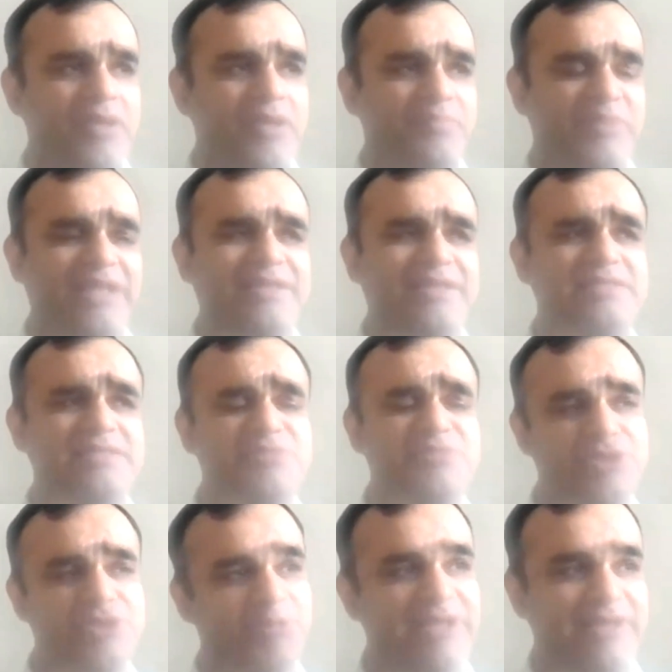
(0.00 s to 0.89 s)
But I think
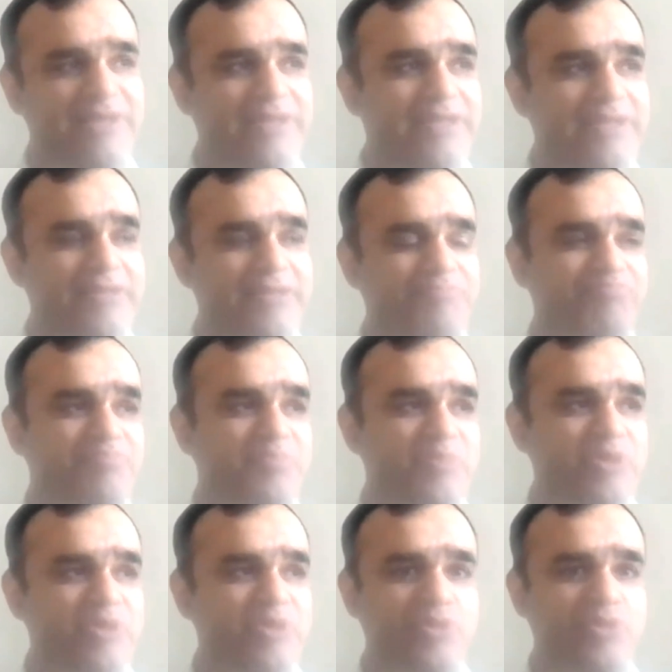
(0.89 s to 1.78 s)
subsequently,
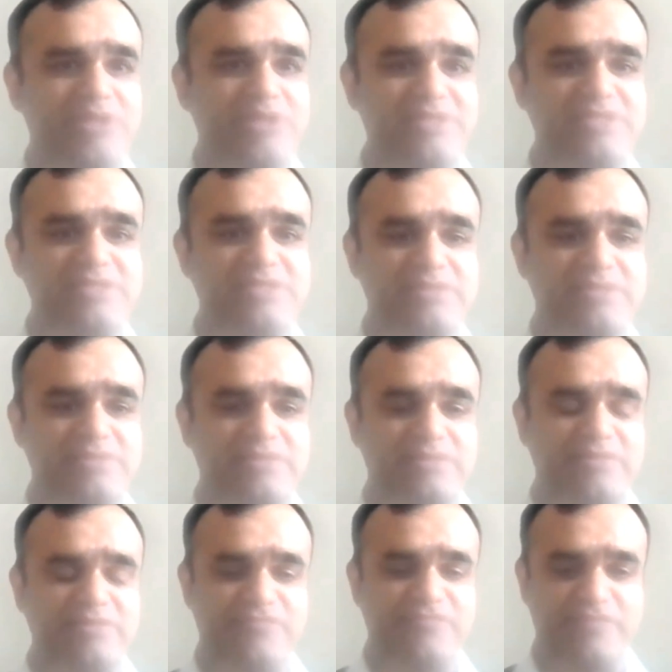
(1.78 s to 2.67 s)

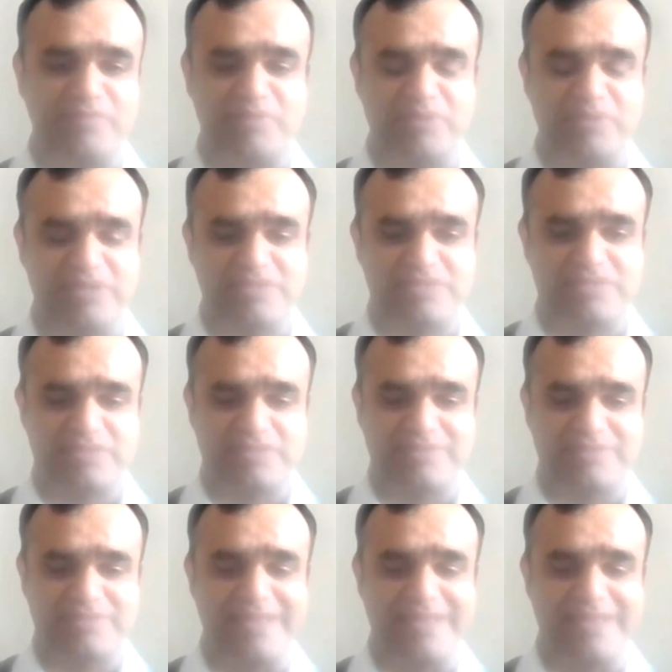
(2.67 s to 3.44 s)
this